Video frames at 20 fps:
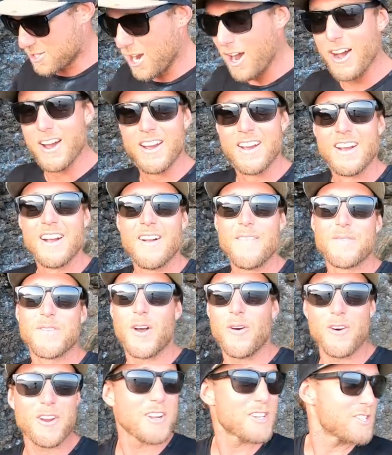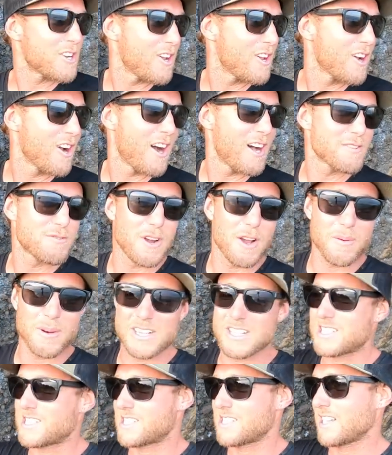to show, I want to show you guys where I'm
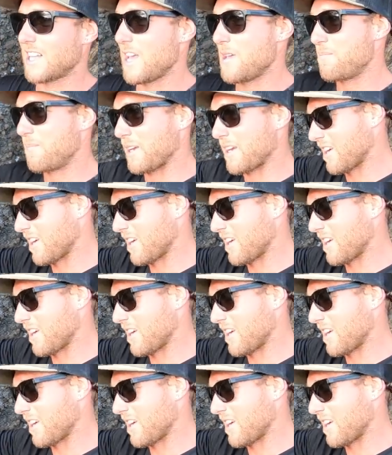going to sleep